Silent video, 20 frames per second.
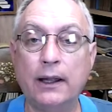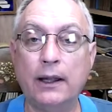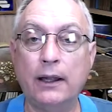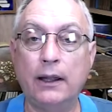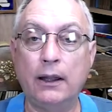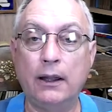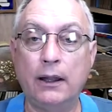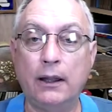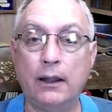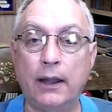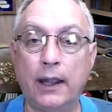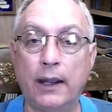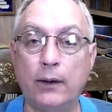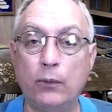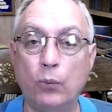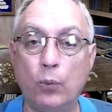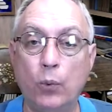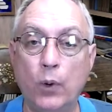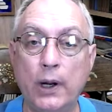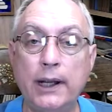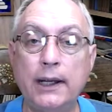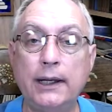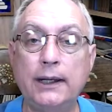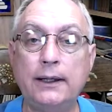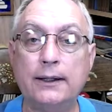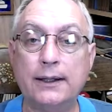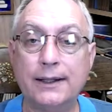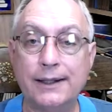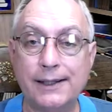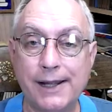And we
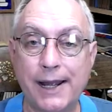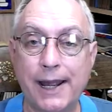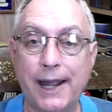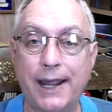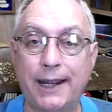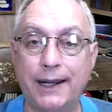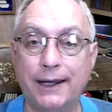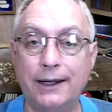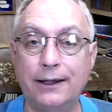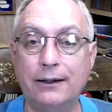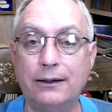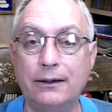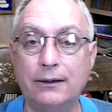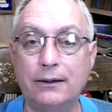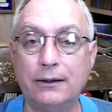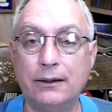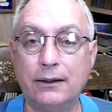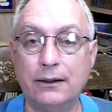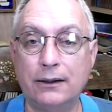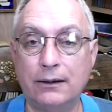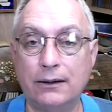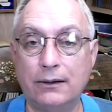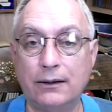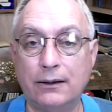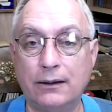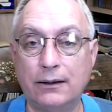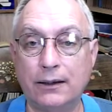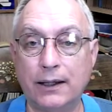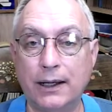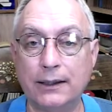today, in the
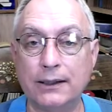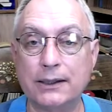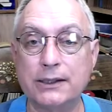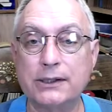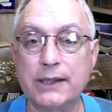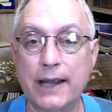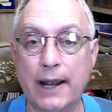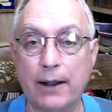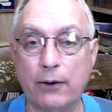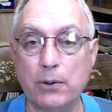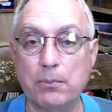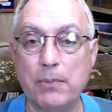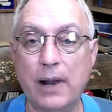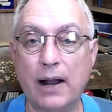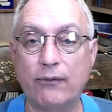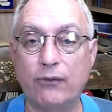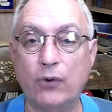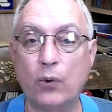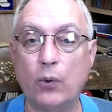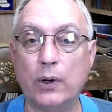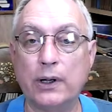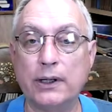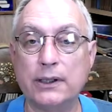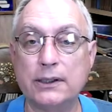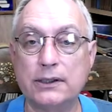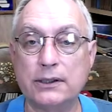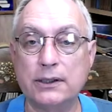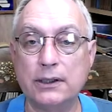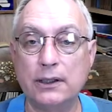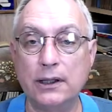sound of my voice,
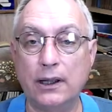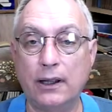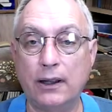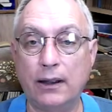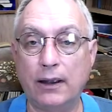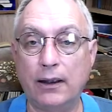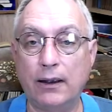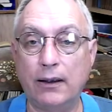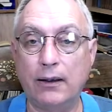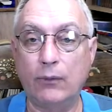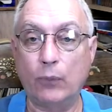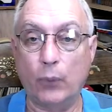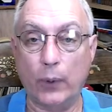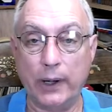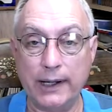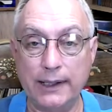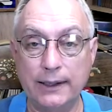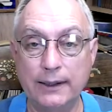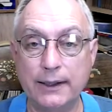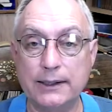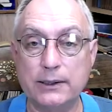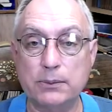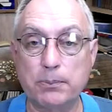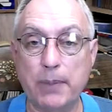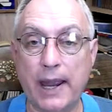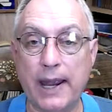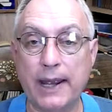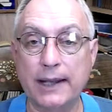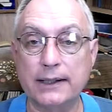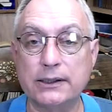reading this
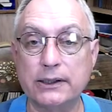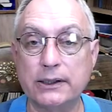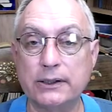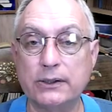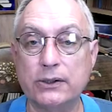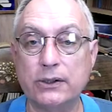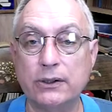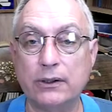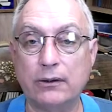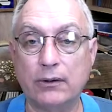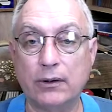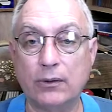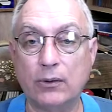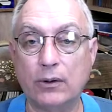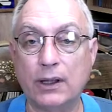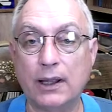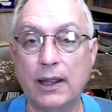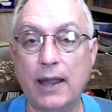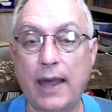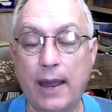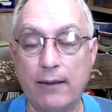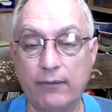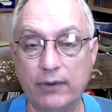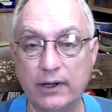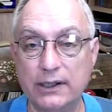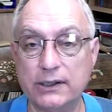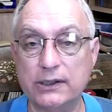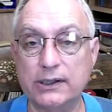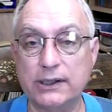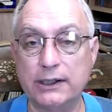passage, have a
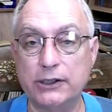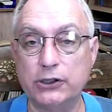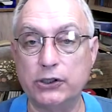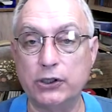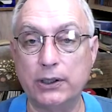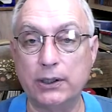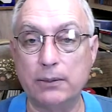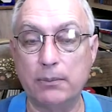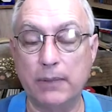decision to make.